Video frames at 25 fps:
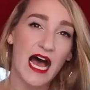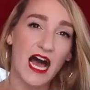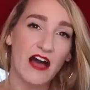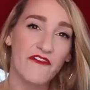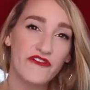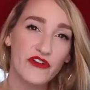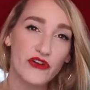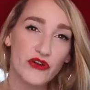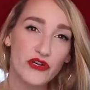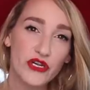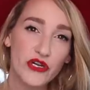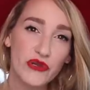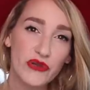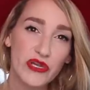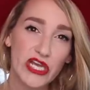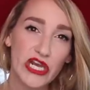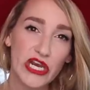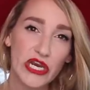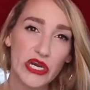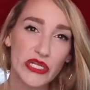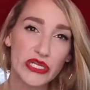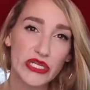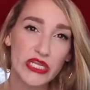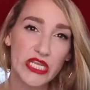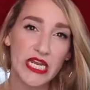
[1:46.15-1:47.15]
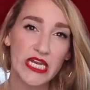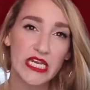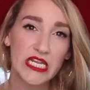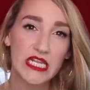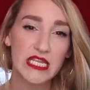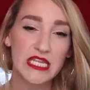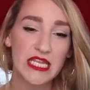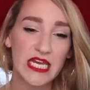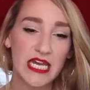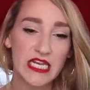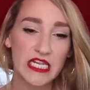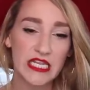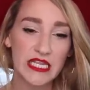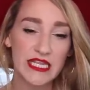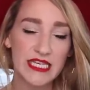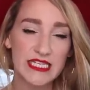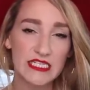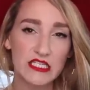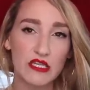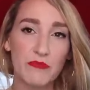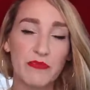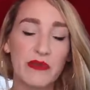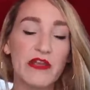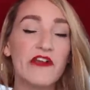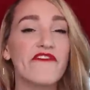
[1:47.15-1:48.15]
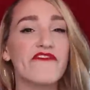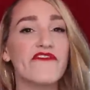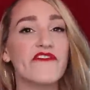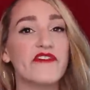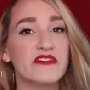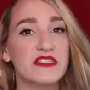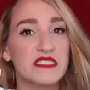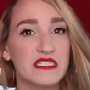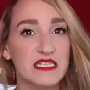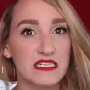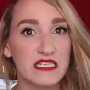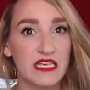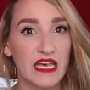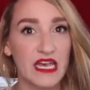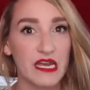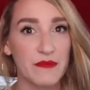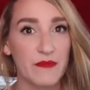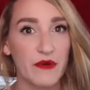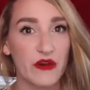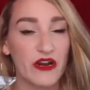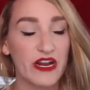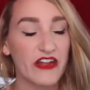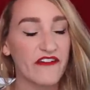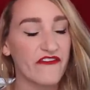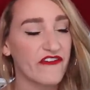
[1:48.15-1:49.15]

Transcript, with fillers: Now, if you're new here, then this will be your first disclaimer.